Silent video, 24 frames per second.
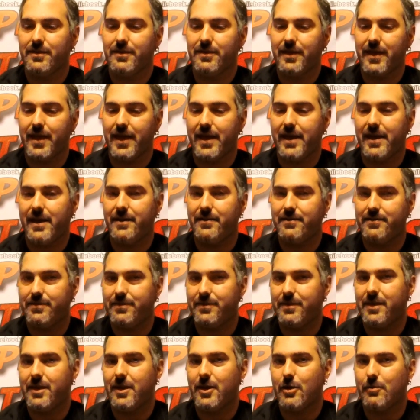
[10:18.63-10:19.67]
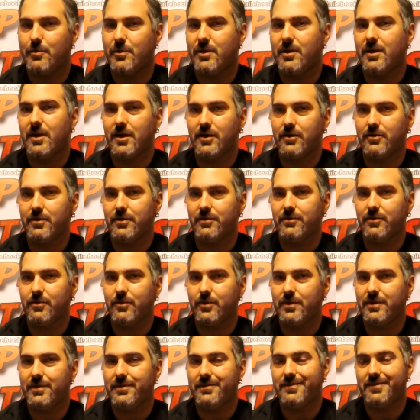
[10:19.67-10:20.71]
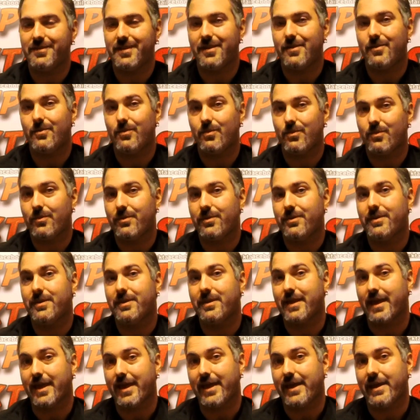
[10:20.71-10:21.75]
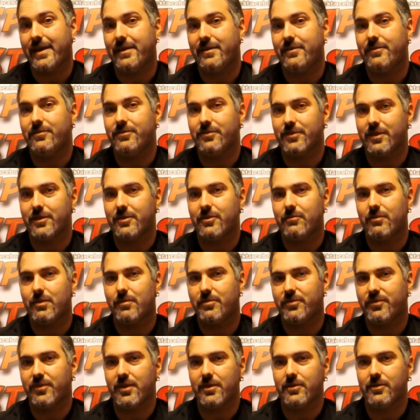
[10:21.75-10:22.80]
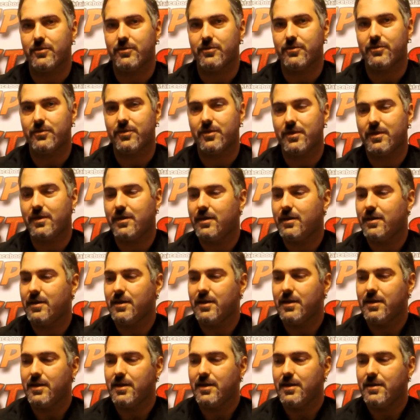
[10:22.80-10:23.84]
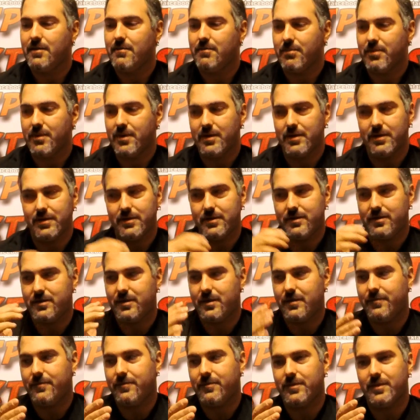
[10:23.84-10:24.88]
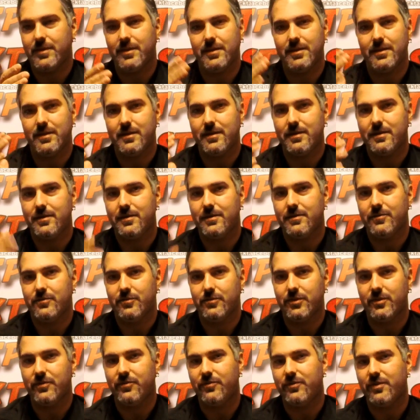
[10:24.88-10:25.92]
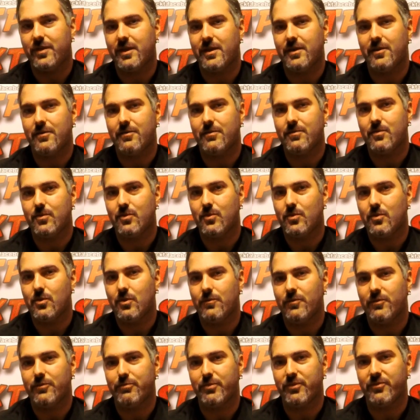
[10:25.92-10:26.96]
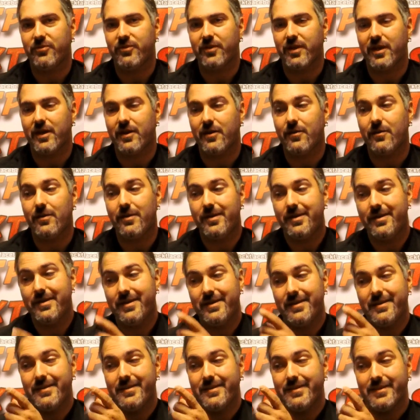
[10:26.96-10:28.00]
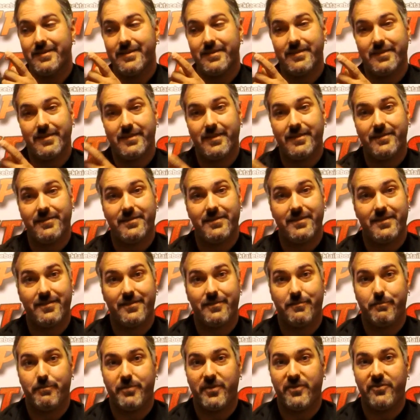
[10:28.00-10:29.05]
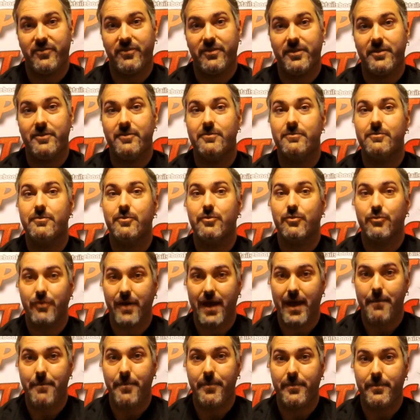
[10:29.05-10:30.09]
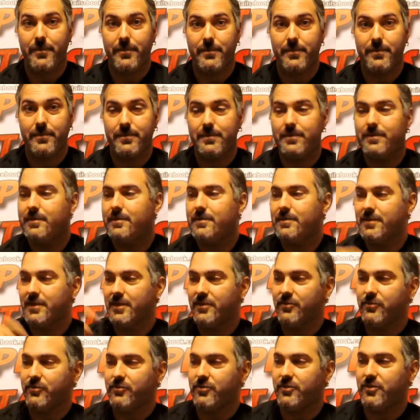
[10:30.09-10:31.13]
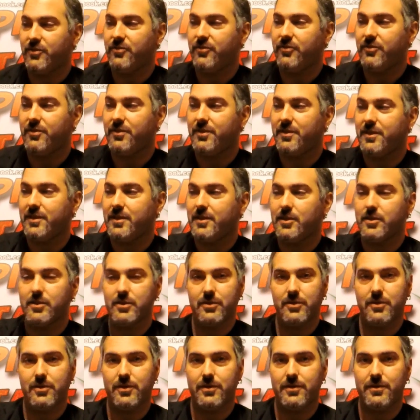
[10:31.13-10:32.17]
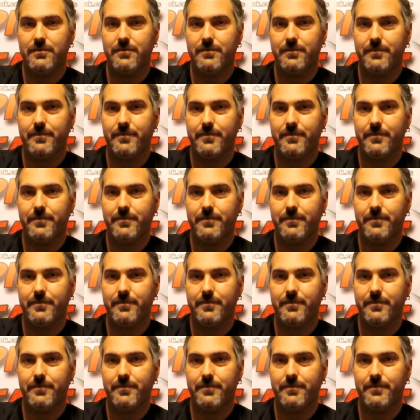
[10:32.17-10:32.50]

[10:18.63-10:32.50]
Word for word: They add the caramel coloring to it. It's not really aged like your reposados. But definitely Traditional over Especial. That's Especial crap. That's traditionally good.